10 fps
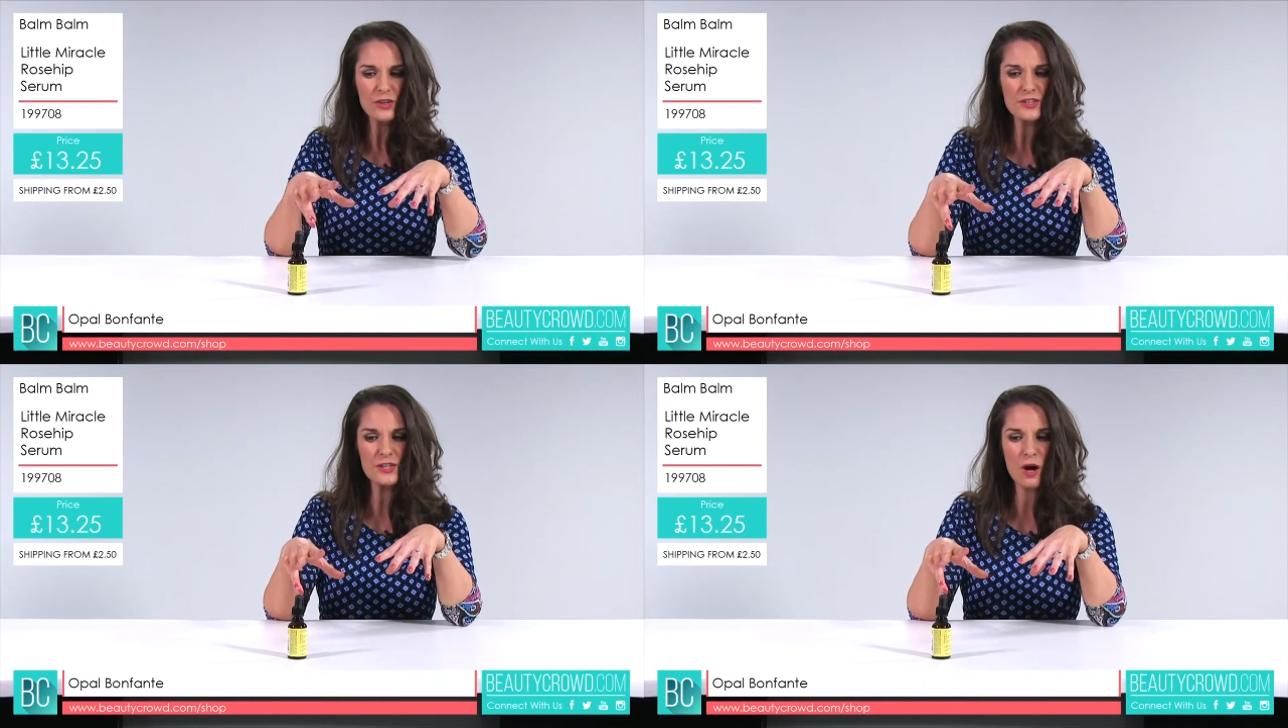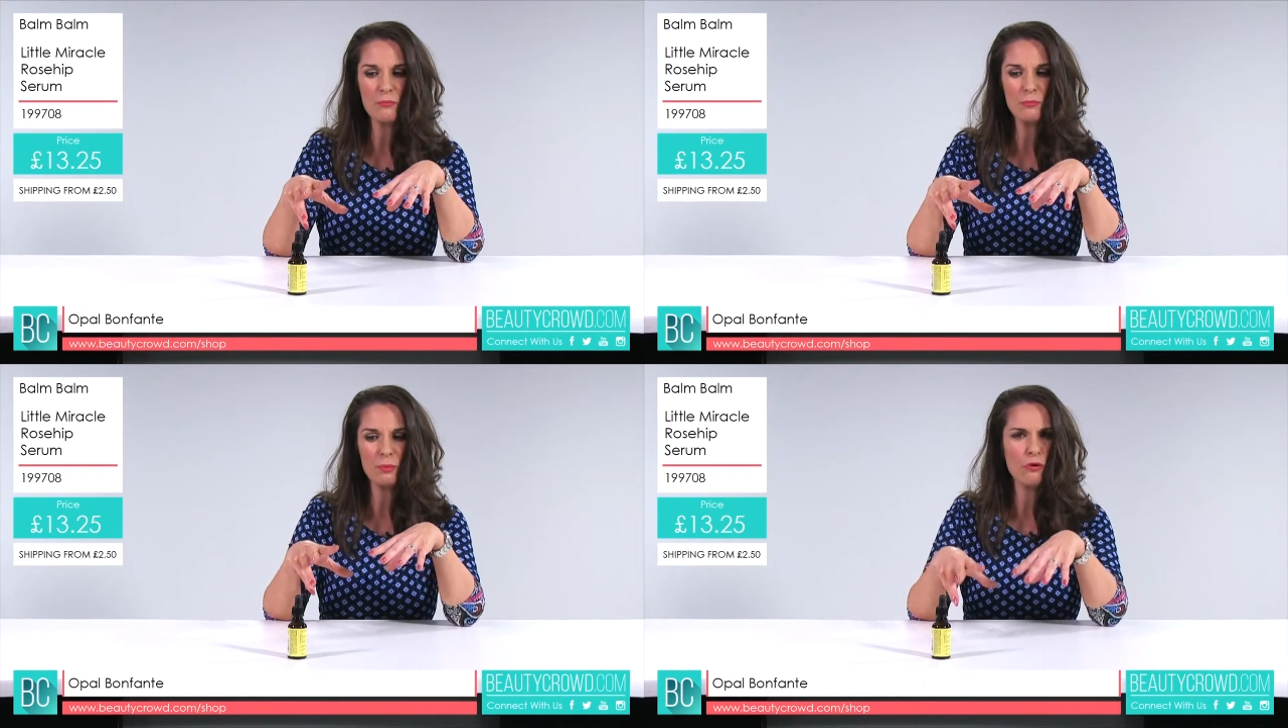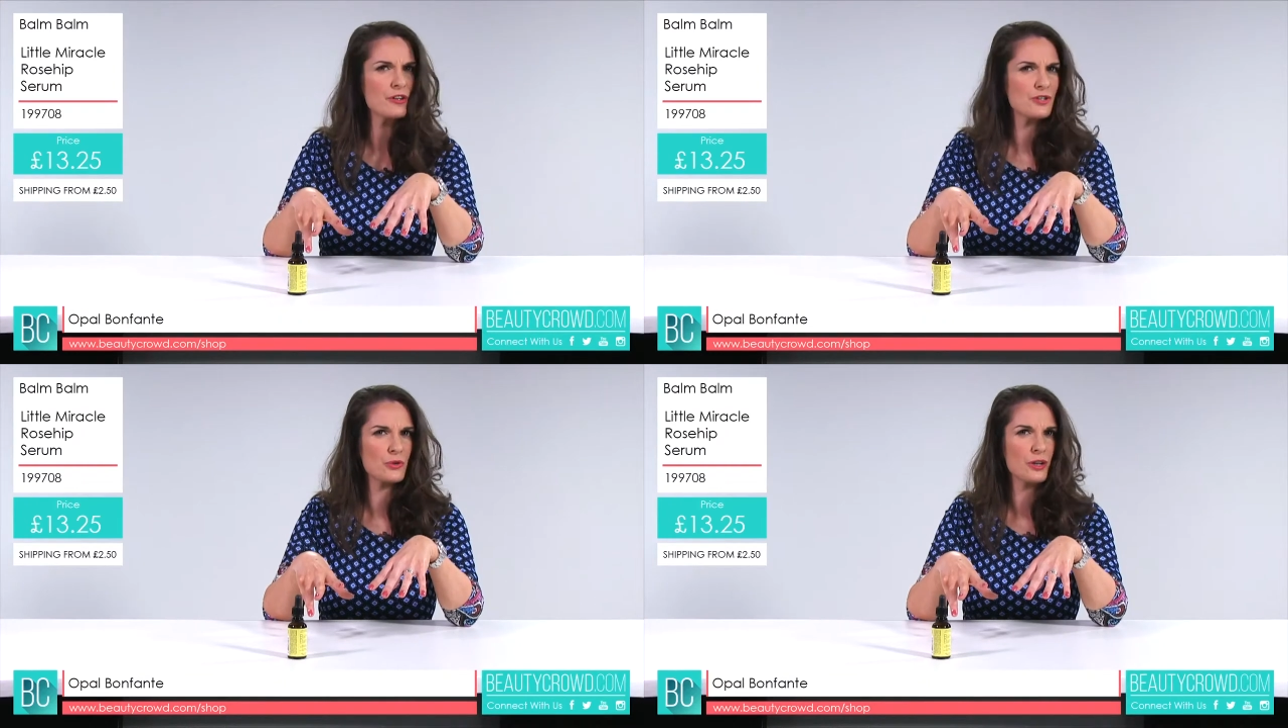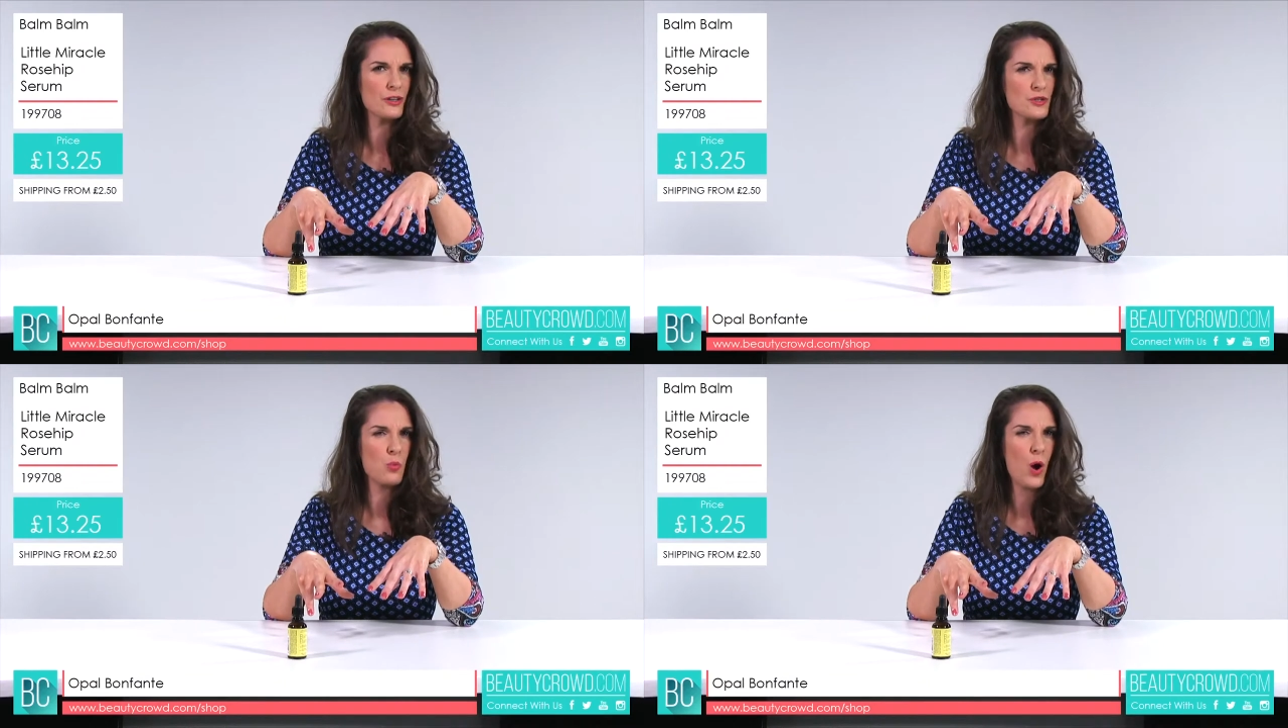some borage oil
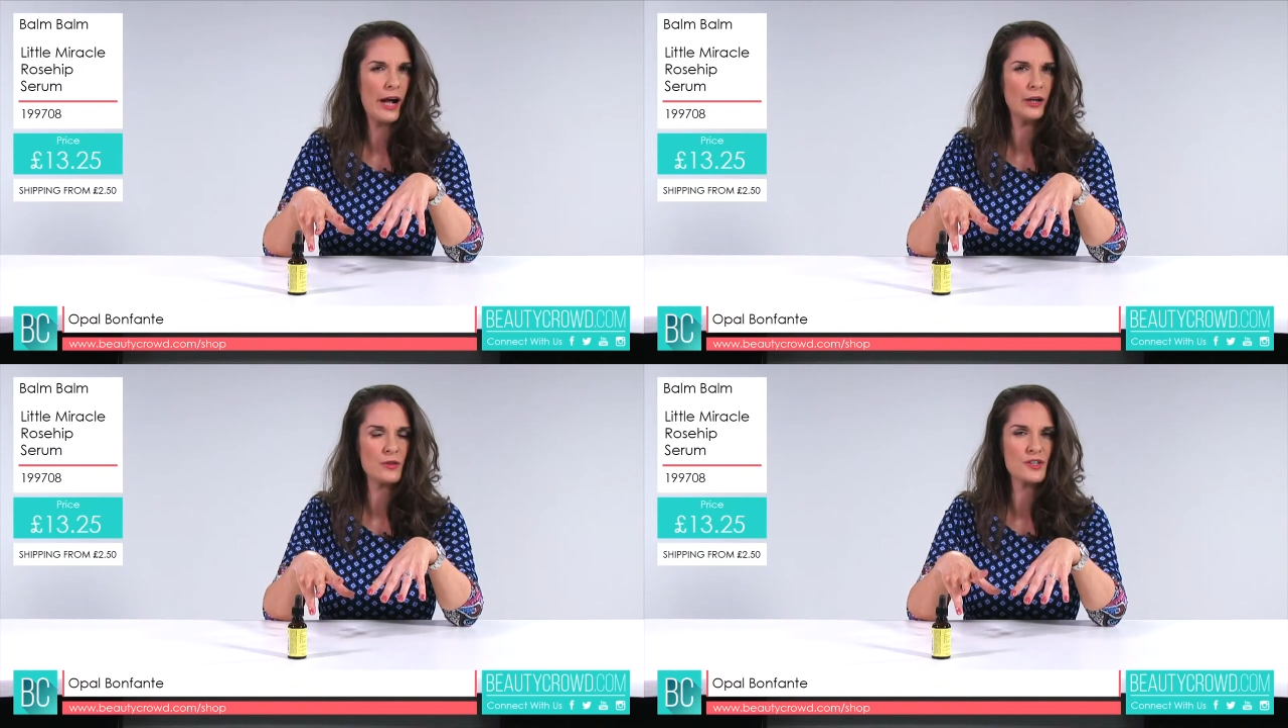as well.